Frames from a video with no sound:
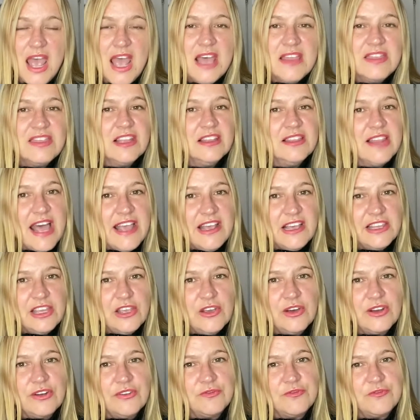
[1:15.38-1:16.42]
The
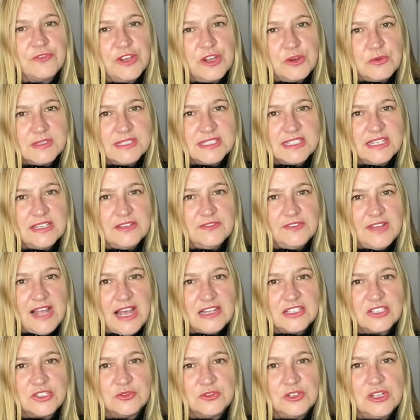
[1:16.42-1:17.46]
likelihood and frequency of
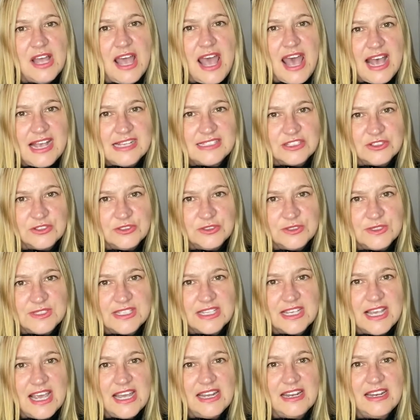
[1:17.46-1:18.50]
natural hazards
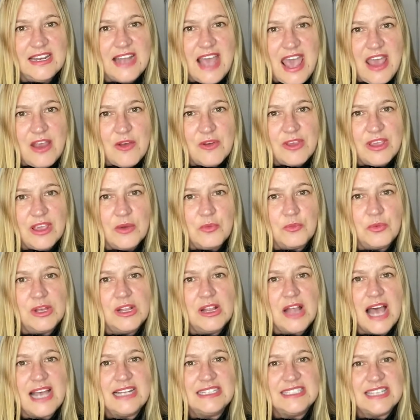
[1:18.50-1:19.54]
in an area will
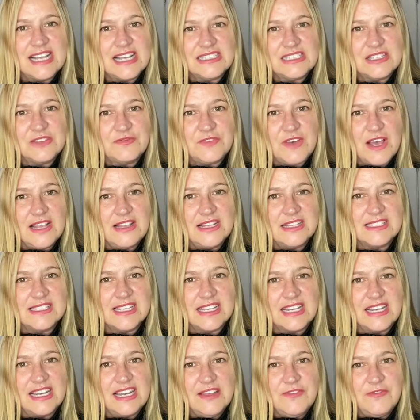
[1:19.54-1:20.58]
identify the
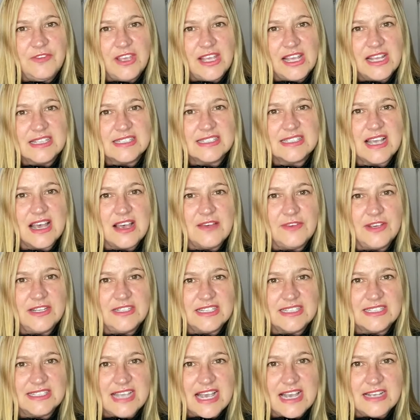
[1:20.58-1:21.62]
significance of a
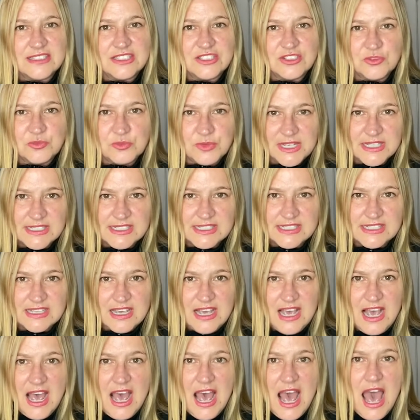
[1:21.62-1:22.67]
disaster risk.
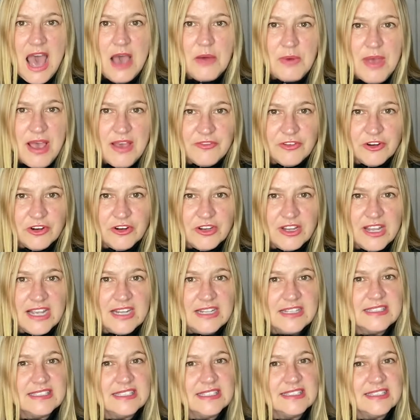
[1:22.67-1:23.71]
However, it
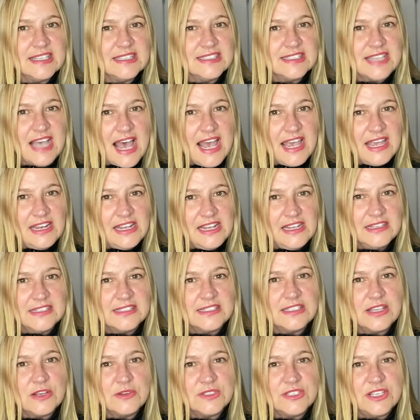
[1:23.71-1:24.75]
is the society,
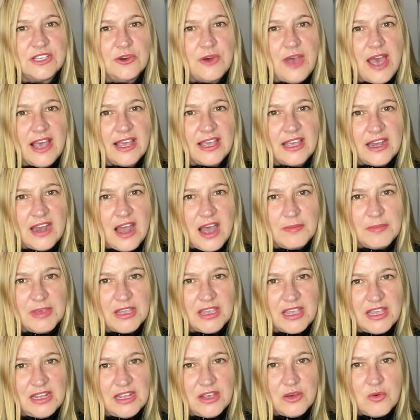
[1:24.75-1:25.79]
socioeconomic
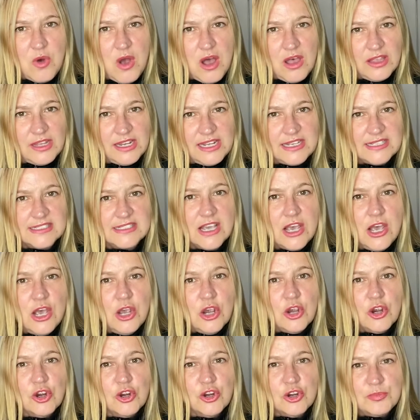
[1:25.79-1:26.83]
inequalities,
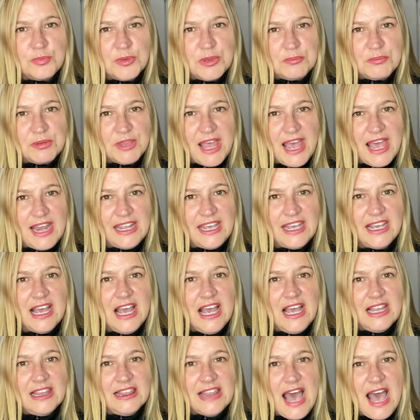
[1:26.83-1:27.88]
urban planning,
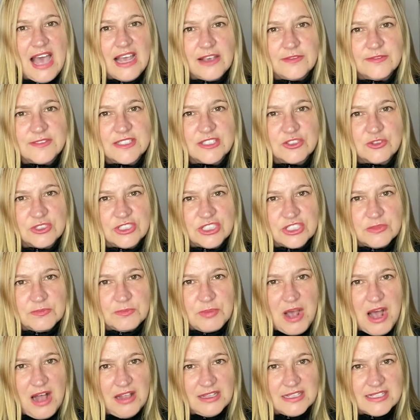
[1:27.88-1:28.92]
lack of stringent
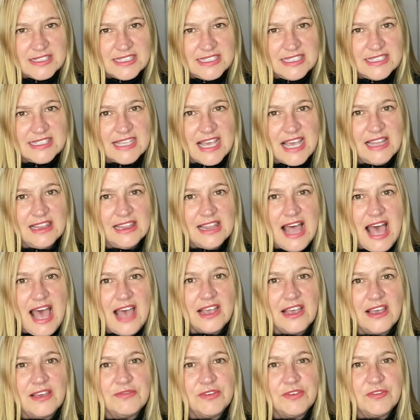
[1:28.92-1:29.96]
policies, and lack
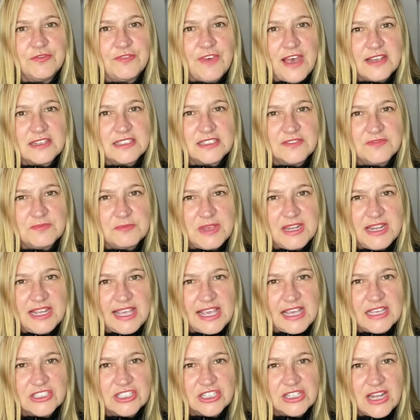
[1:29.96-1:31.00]
of effective
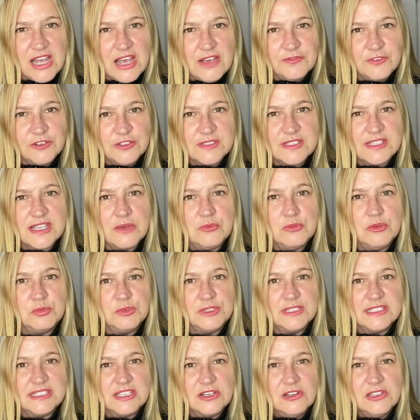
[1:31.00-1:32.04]
mitigation efforts that will
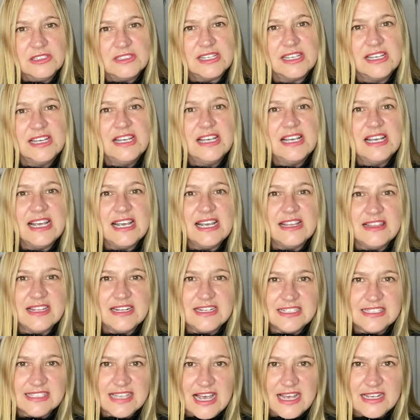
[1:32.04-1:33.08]
result in the
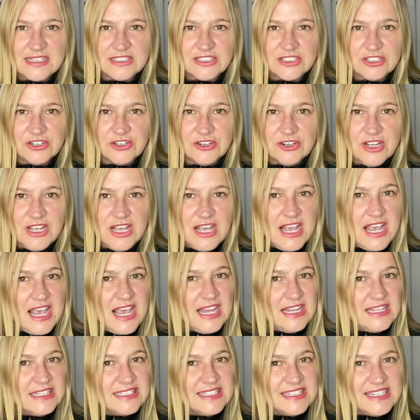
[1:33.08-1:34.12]
disaster. It
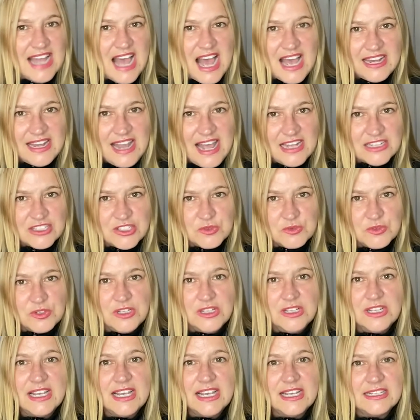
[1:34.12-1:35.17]
is not natural,
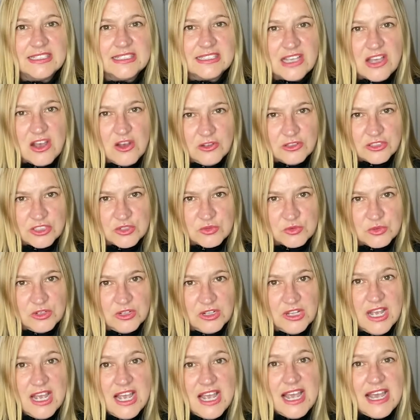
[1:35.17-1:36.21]
it is cultural.
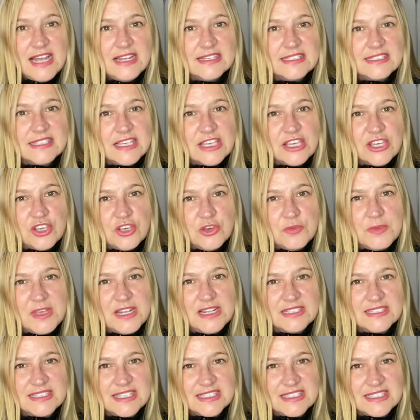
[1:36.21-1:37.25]
It is the human
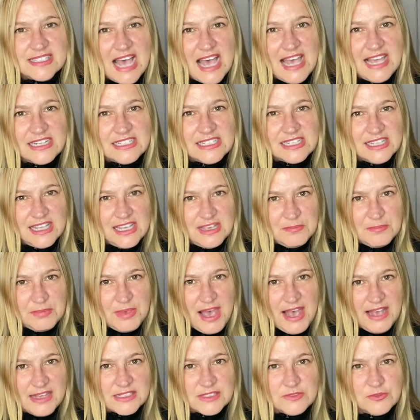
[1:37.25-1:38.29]
and societal
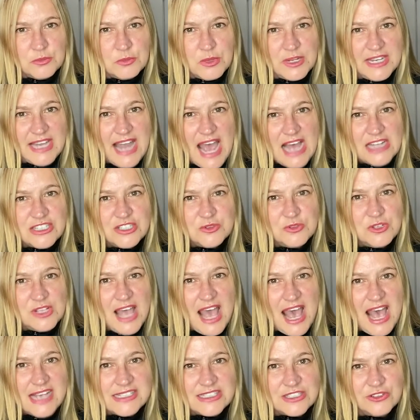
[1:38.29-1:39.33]
impacts from a natural
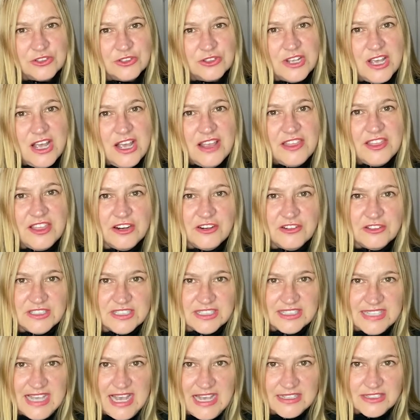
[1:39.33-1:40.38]
hazard that are
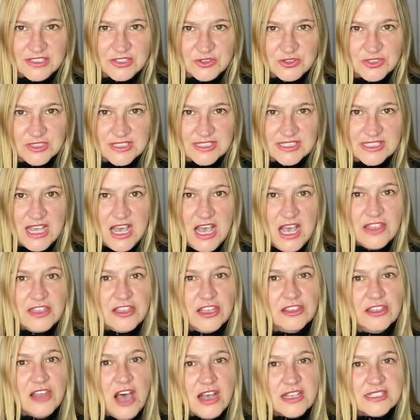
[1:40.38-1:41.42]
disastrous. The
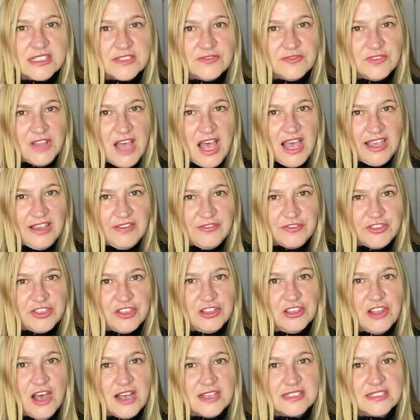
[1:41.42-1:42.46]
loss of life, the
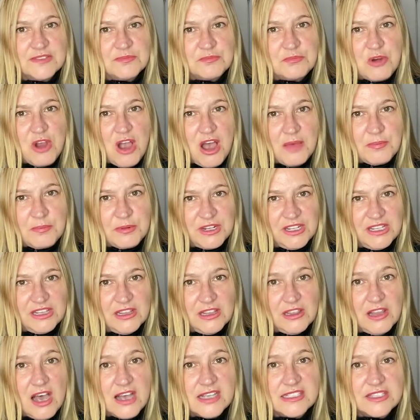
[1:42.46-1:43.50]
loss of property, the
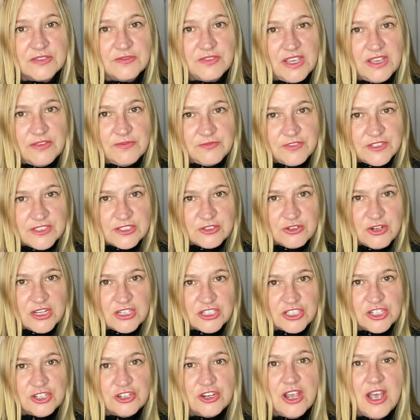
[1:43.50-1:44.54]
loss of
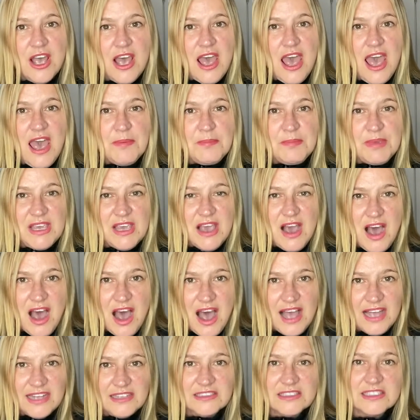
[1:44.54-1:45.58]
infrastructure, and
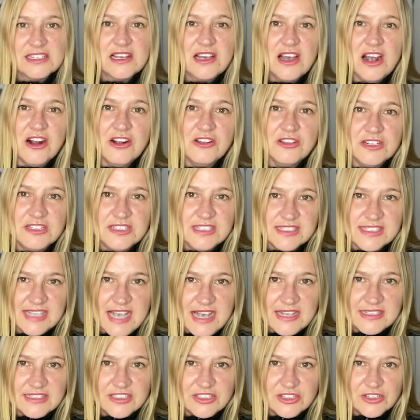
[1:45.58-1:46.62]
beyond are the
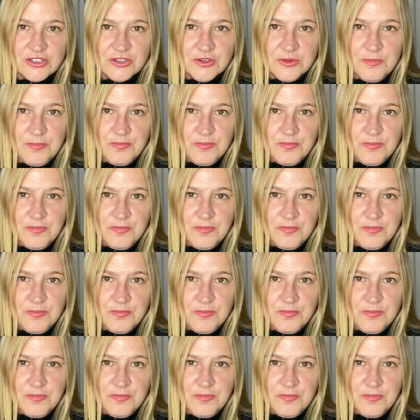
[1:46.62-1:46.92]
disaster.